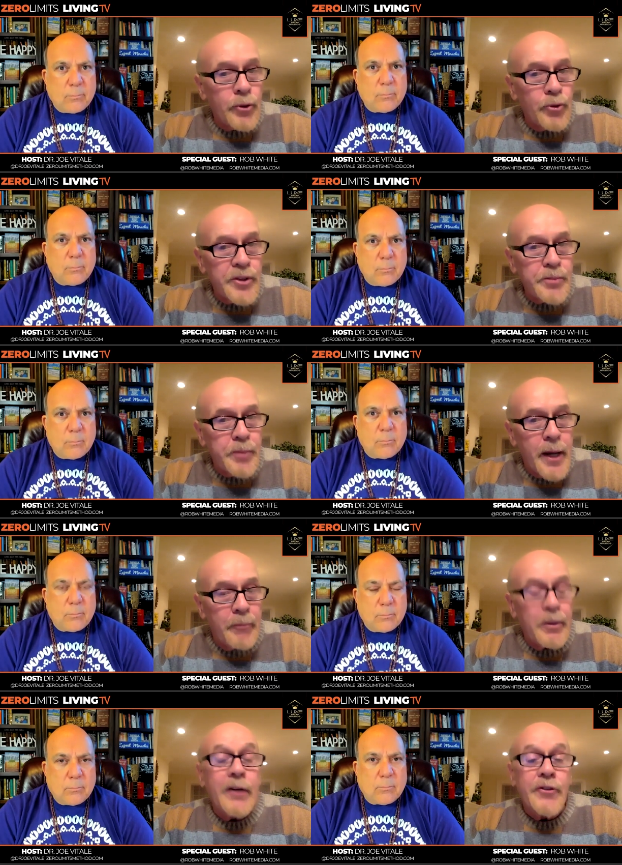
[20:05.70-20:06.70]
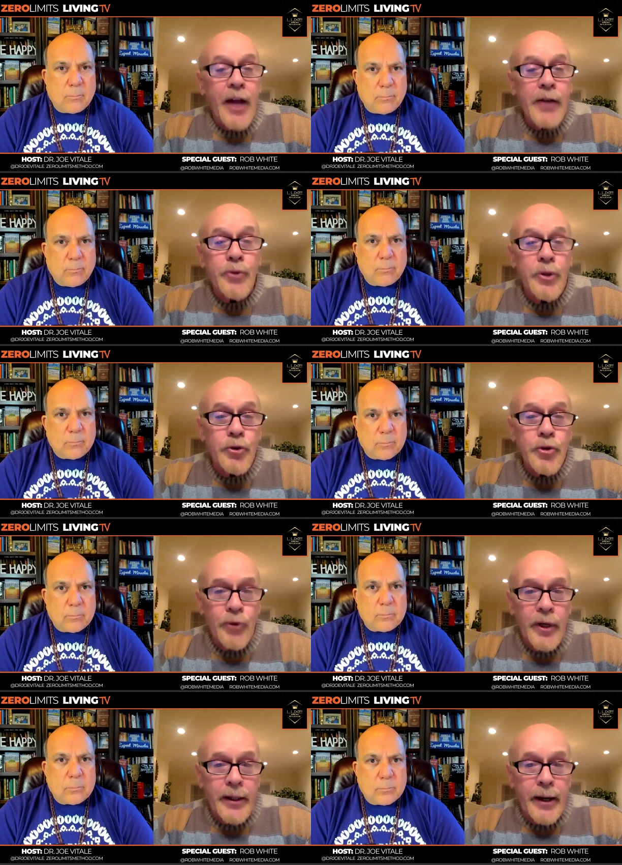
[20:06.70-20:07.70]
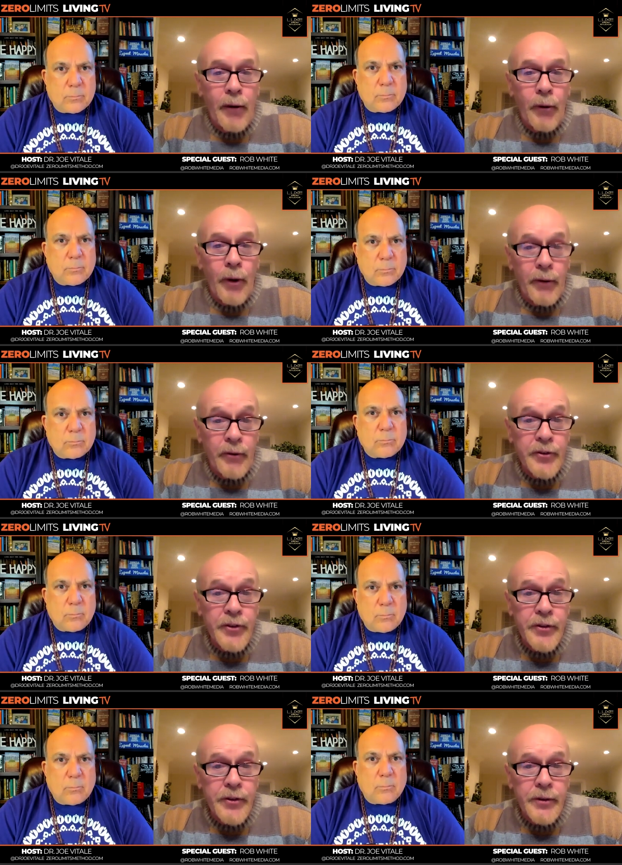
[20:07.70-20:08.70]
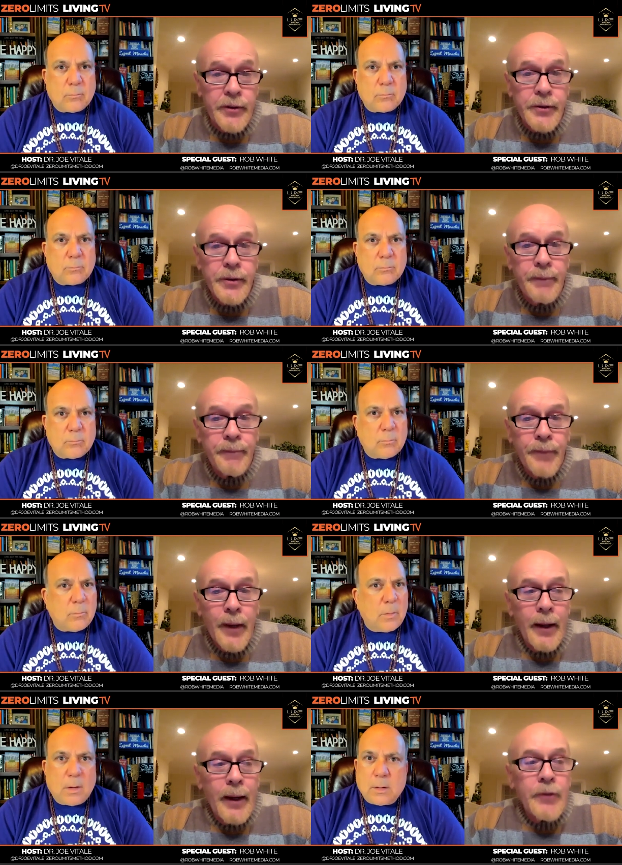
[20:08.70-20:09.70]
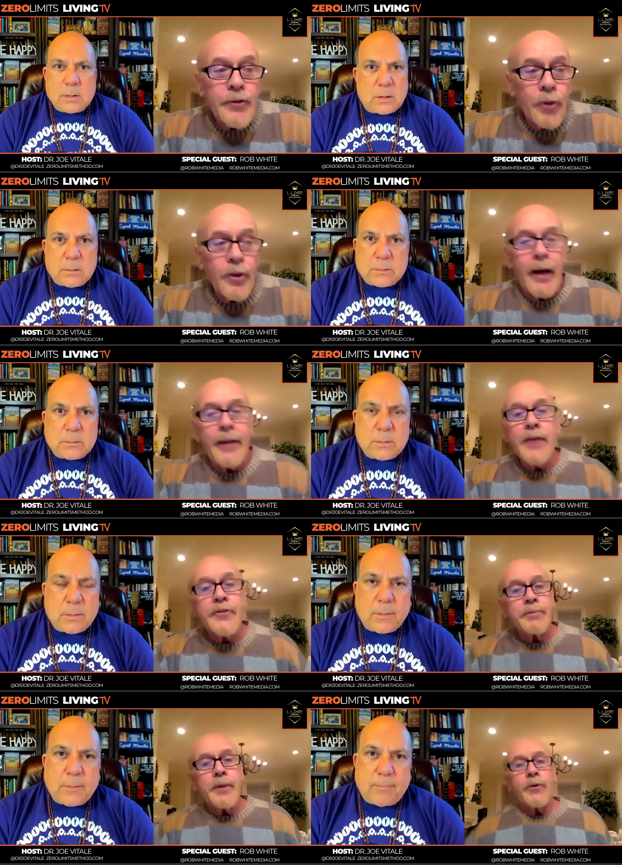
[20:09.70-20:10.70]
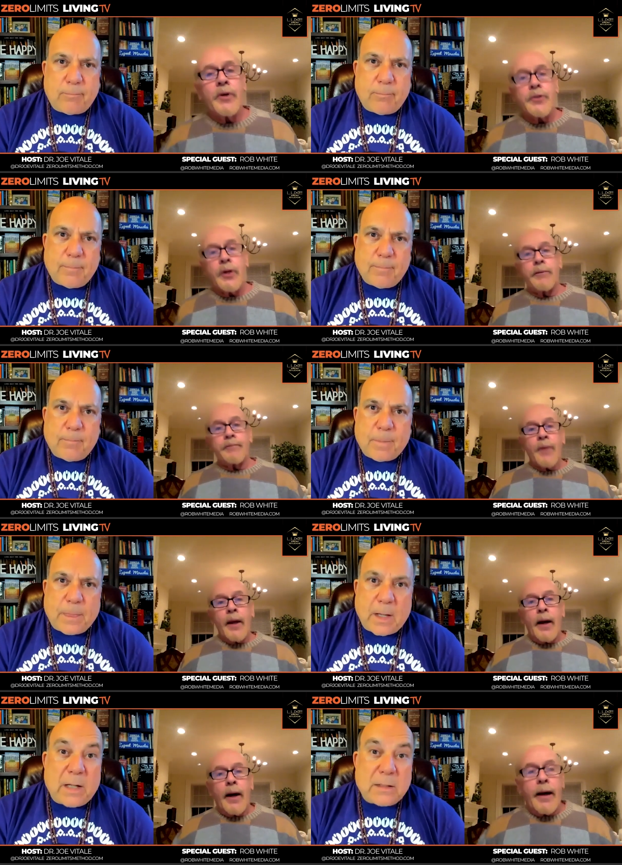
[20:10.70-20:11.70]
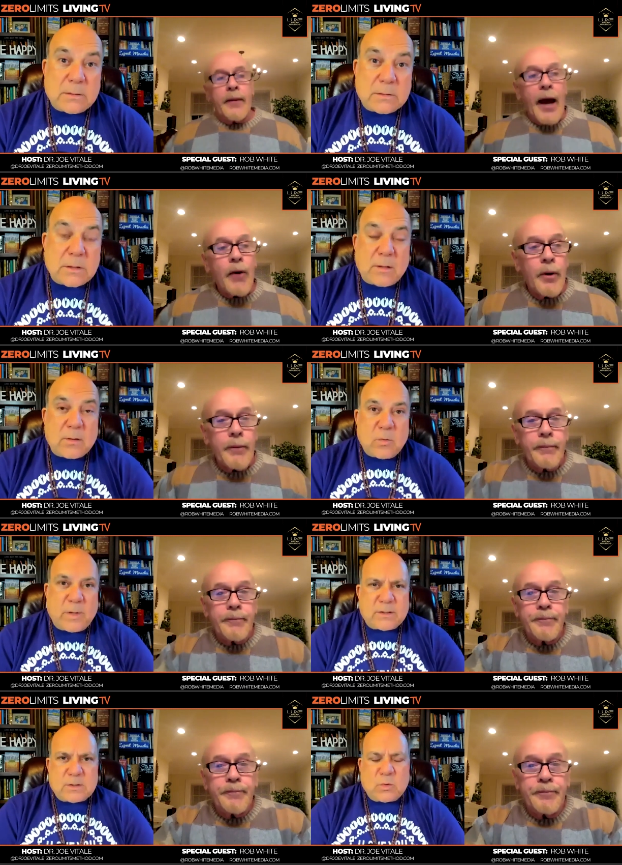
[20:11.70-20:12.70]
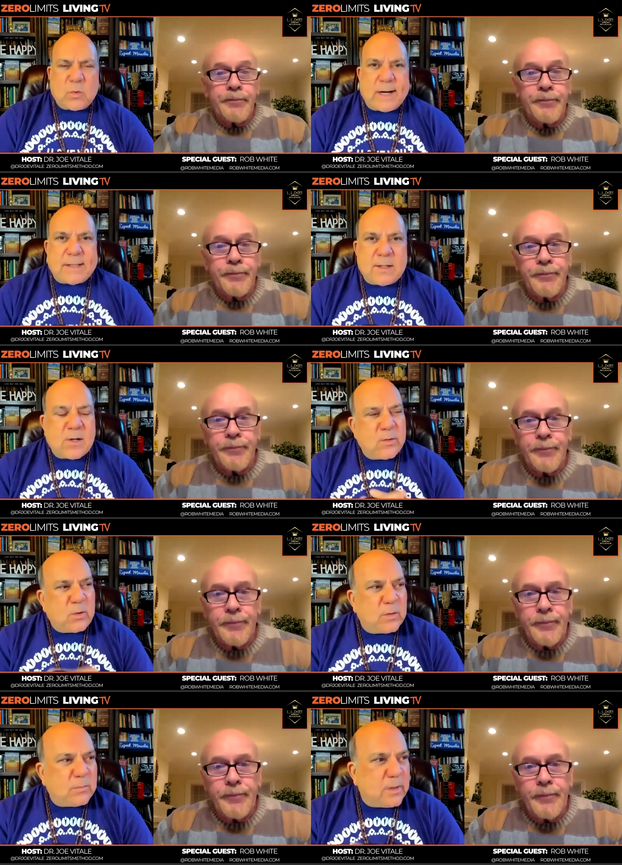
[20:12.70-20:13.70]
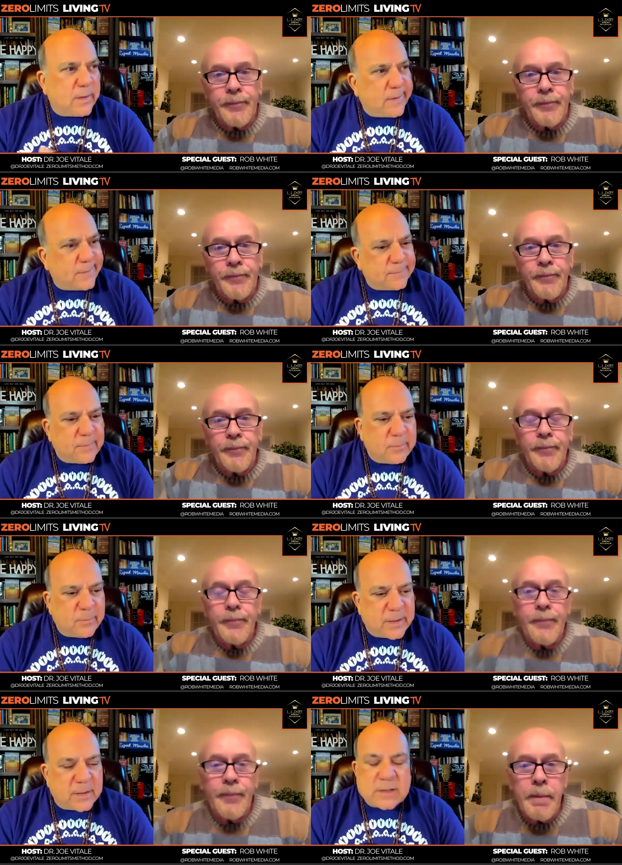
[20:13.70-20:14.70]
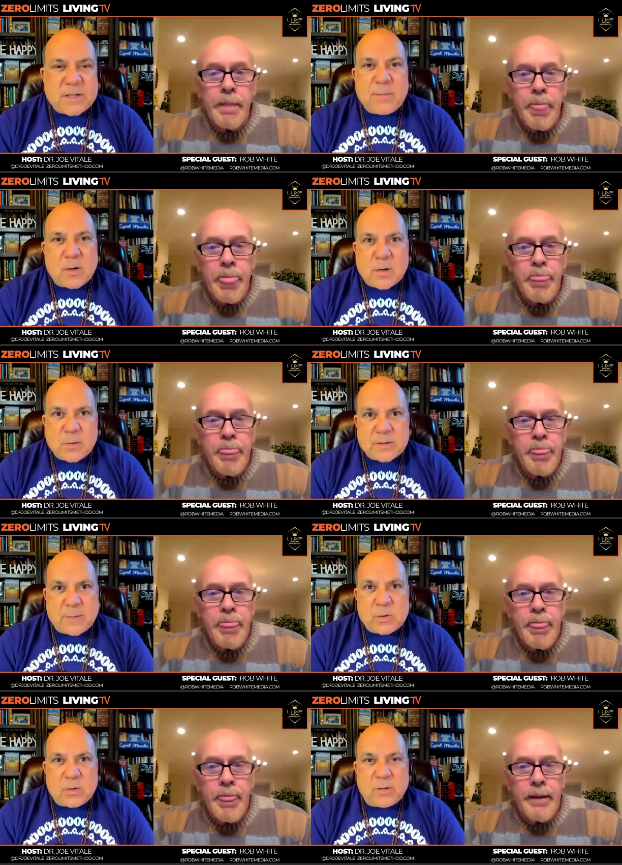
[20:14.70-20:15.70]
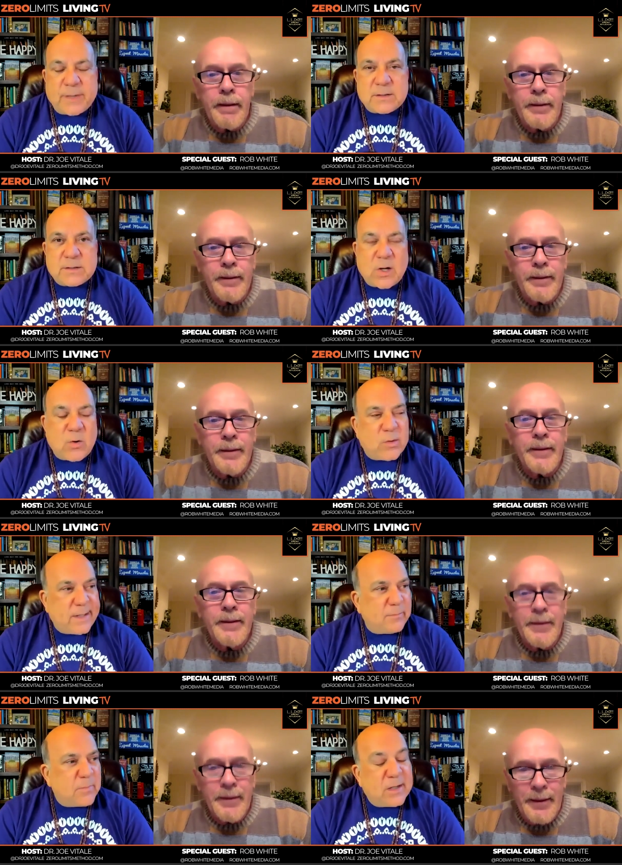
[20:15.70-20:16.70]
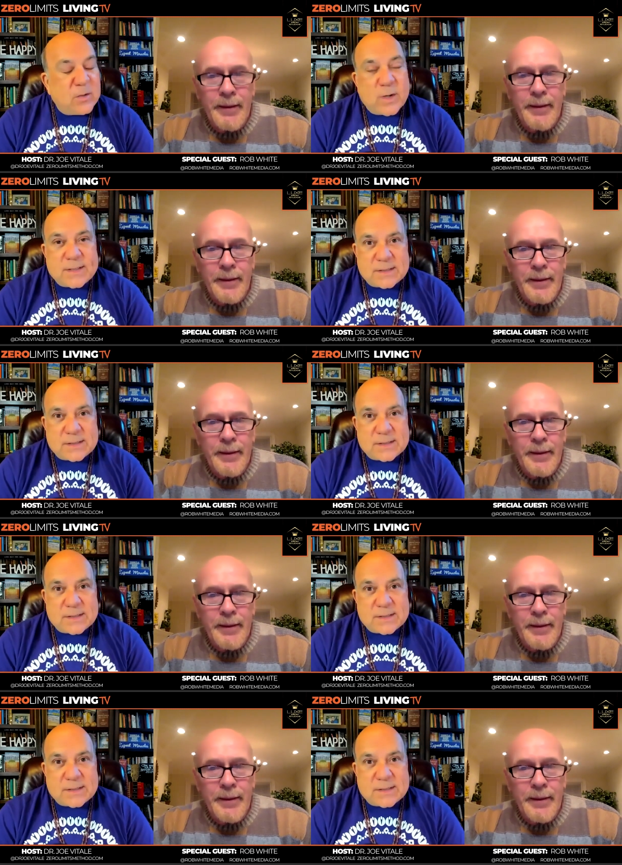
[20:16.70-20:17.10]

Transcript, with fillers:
Speaker 1: to expand, because that's when you shrink it out of existence. So, yeah, that's a big one, Joe.
Speaker 2: Uh, that's another great story. I didn't know that you had uh, been in a seminar with W. Clement Stone. He, in many ways,